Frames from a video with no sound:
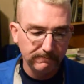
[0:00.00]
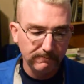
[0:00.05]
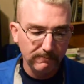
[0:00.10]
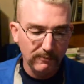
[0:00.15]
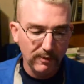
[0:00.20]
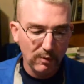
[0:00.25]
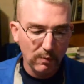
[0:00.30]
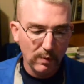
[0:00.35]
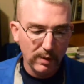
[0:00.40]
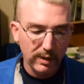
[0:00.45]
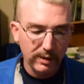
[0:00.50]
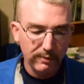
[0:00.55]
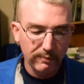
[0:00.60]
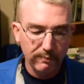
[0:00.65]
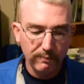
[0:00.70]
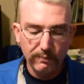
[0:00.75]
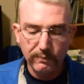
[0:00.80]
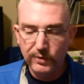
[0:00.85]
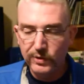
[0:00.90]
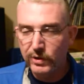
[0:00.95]
you want to
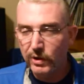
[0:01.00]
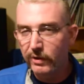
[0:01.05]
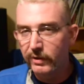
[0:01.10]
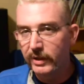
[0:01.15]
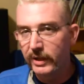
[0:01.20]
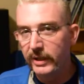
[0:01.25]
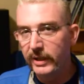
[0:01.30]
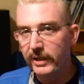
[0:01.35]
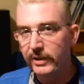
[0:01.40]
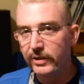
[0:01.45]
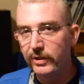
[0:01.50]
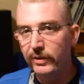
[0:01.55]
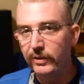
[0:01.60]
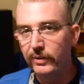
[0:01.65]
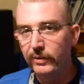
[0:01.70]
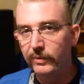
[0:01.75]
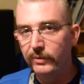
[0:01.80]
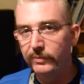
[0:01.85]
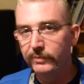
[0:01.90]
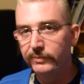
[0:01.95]
start getting
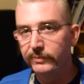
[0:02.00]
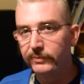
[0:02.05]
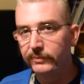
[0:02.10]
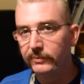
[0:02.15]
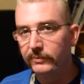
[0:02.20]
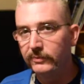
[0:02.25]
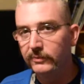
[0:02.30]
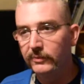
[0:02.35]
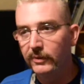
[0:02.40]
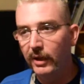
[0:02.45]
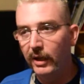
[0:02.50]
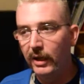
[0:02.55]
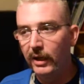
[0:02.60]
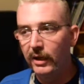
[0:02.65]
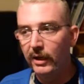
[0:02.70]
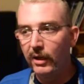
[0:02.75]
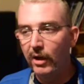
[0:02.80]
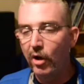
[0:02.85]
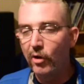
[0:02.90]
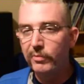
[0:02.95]
into
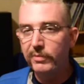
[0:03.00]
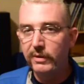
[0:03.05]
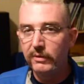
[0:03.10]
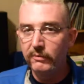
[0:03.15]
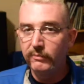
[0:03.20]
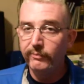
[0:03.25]
home.